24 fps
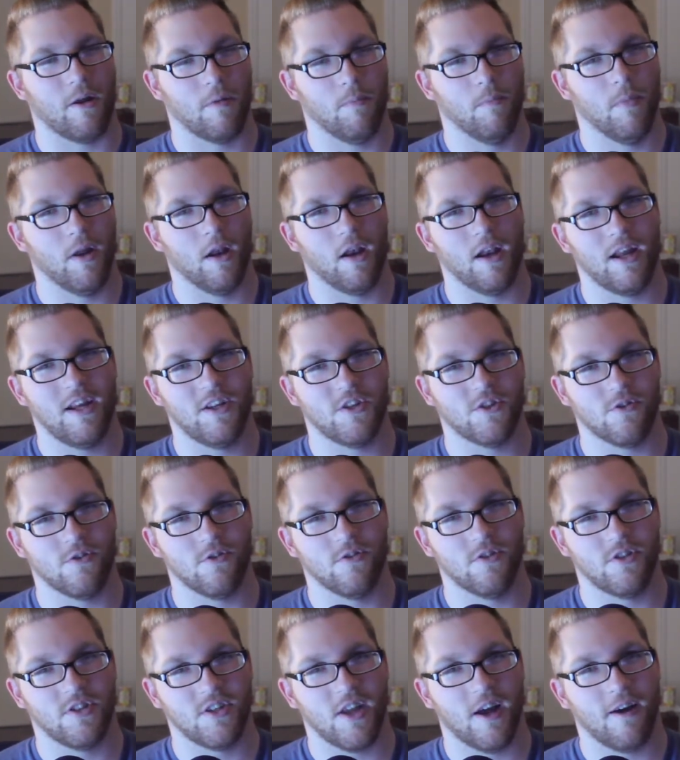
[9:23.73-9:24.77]
Middle
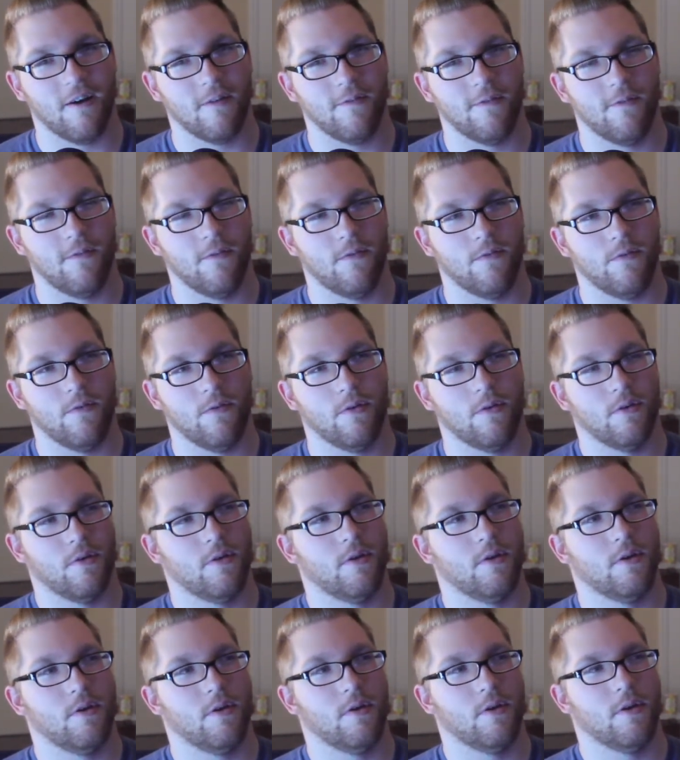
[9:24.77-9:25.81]
Eastern stuff,
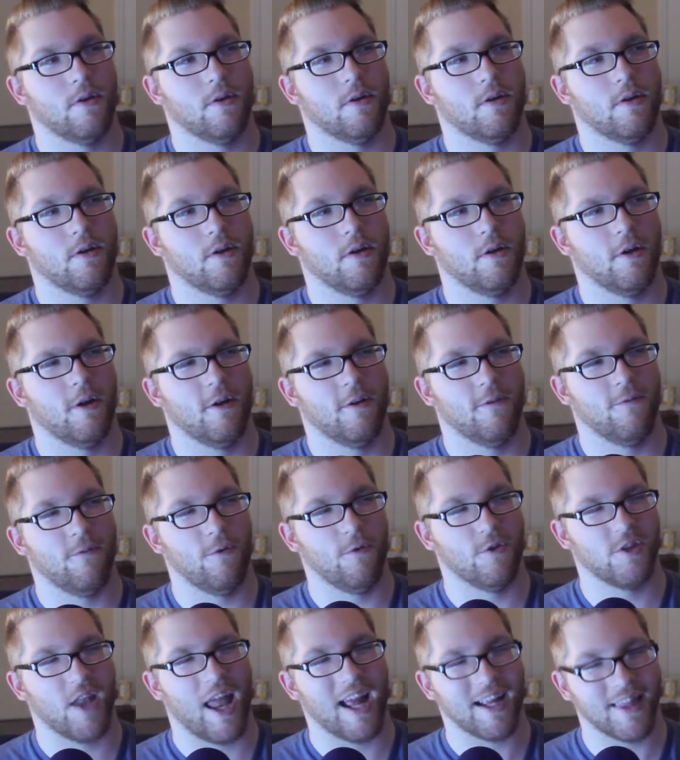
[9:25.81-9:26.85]

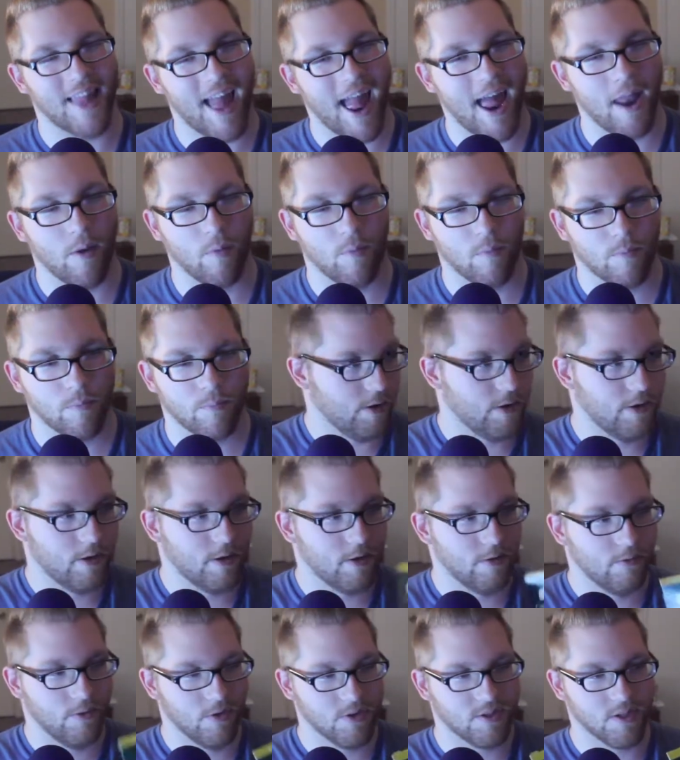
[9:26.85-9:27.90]
foods like that.
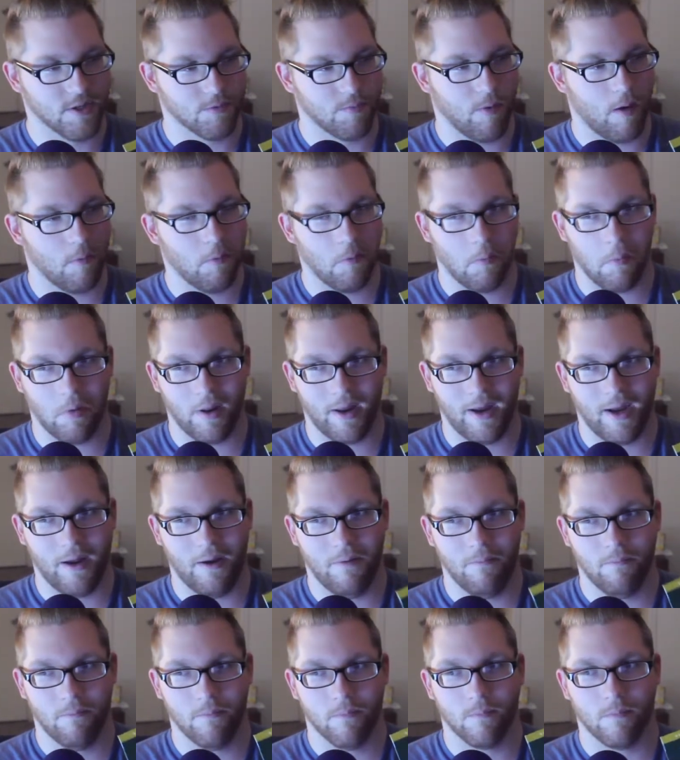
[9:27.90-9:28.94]
This is
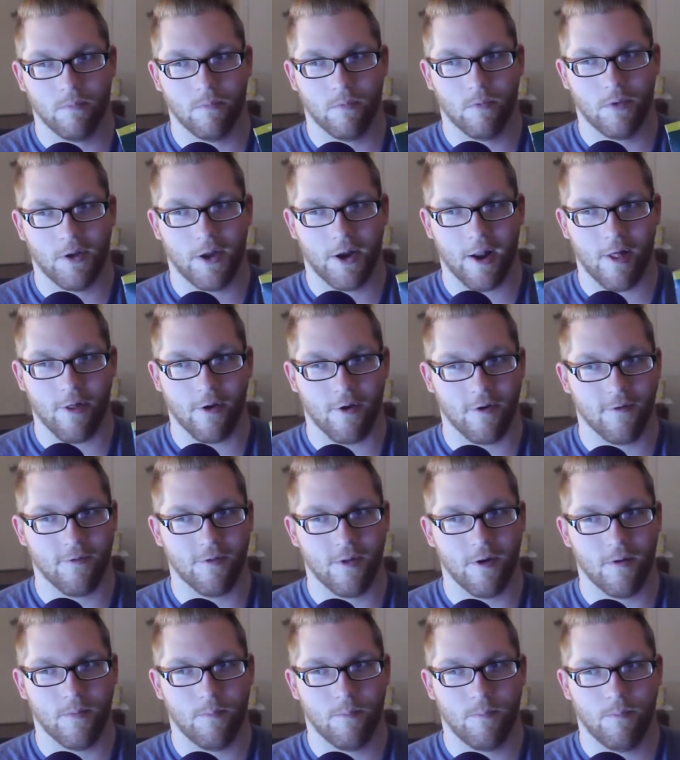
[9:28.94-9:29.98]
probably another of
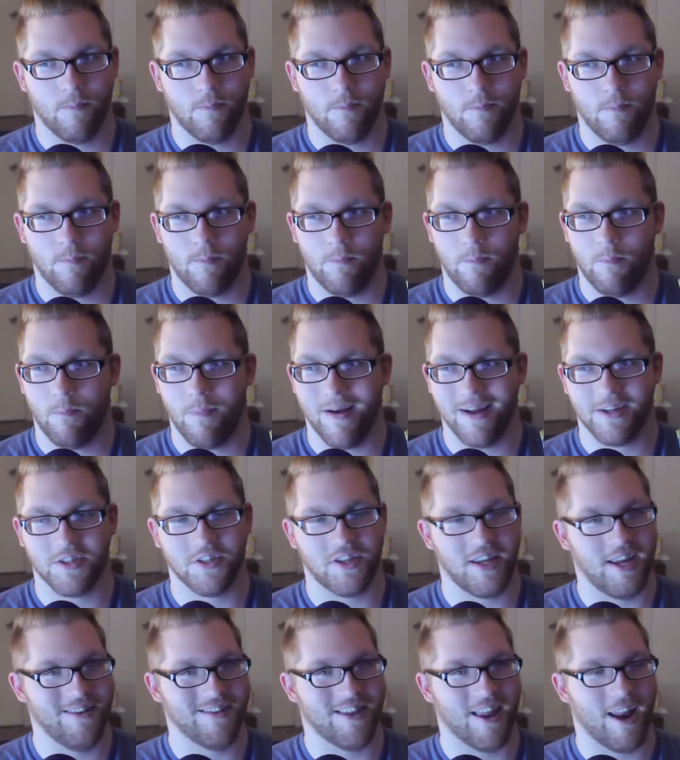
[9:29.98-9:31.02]
the
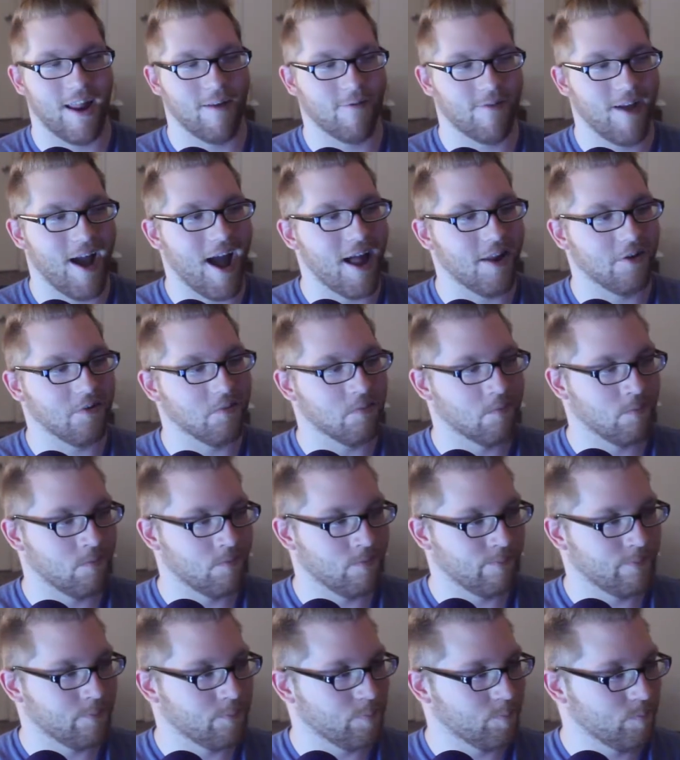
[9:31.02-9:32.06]
best teas that I've gotten.
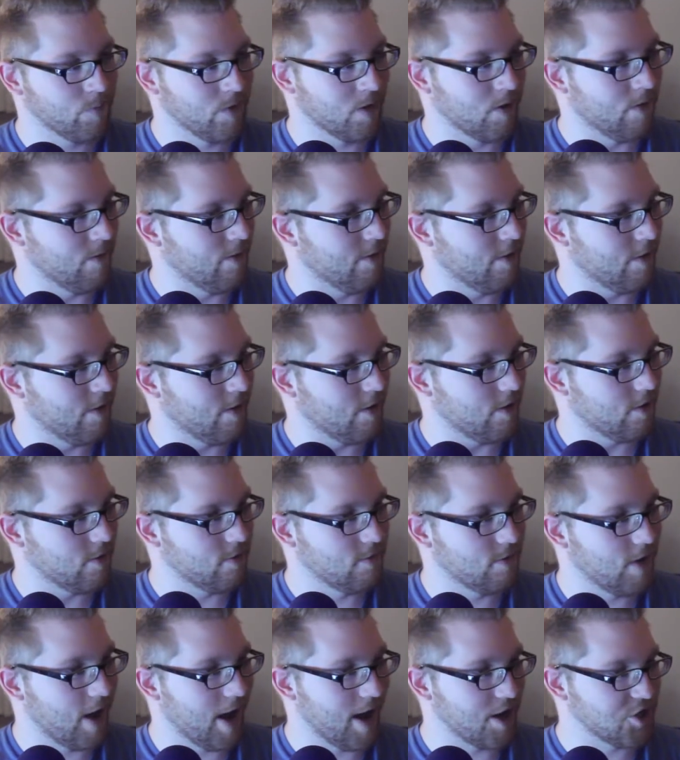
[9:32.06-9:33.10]

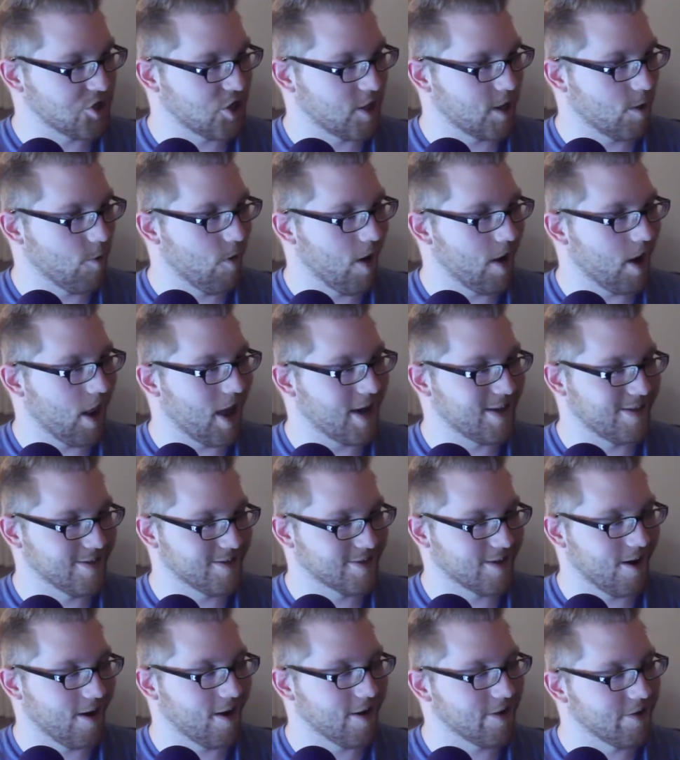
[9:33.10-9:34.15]
I actually quite like
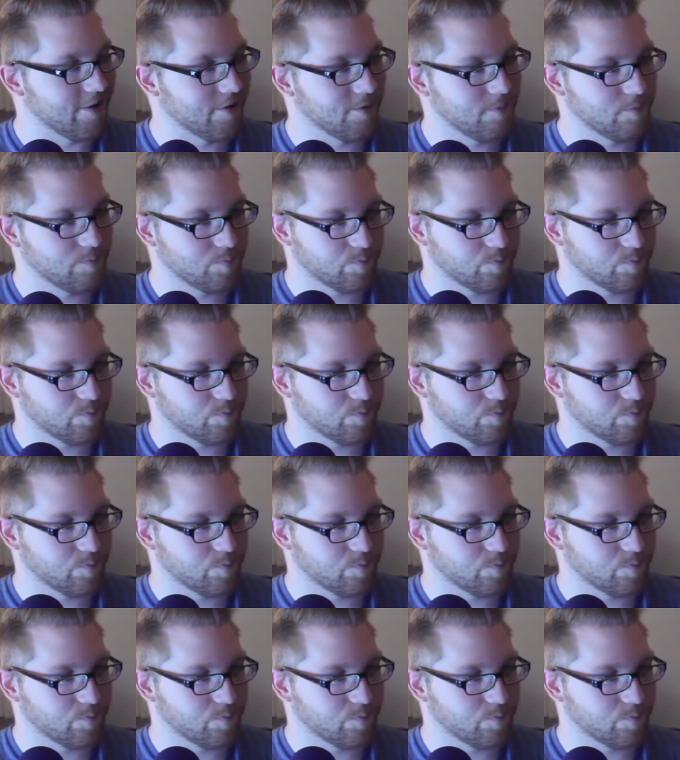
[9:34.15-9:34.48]
this kind.